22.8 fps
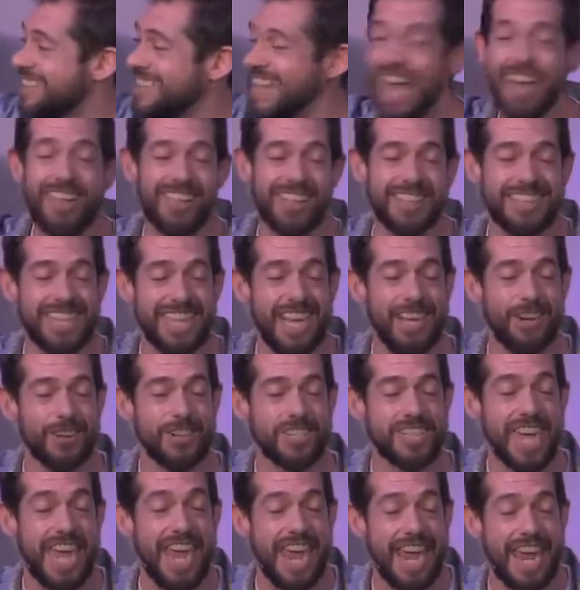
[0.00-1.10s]
talent to
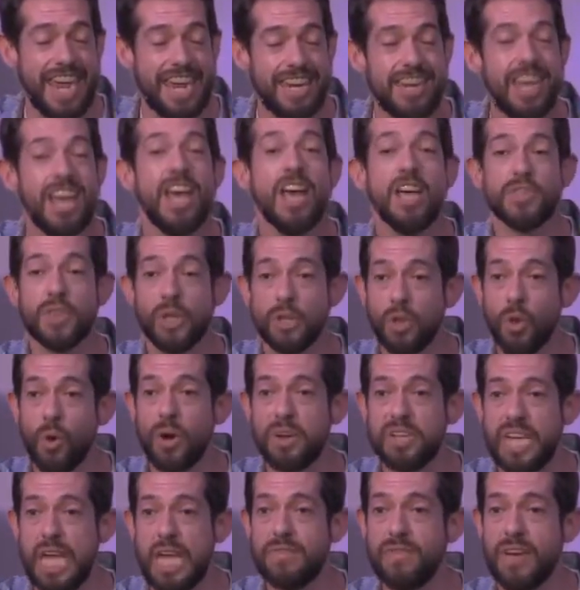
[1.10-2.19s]
entertain. The
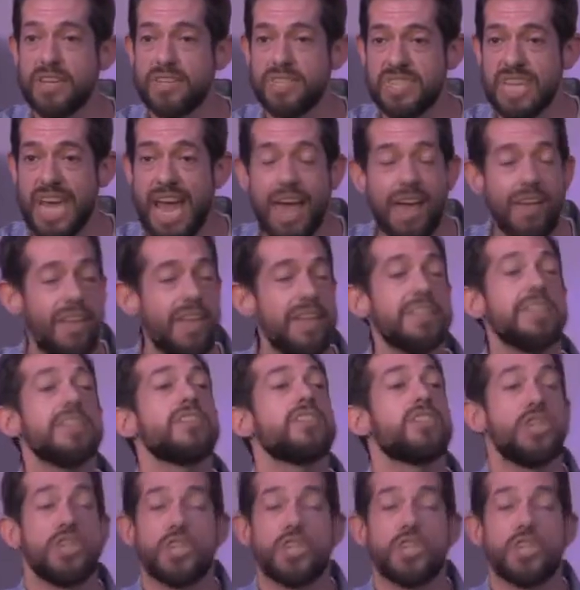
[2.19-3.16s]
Lord gave us talent to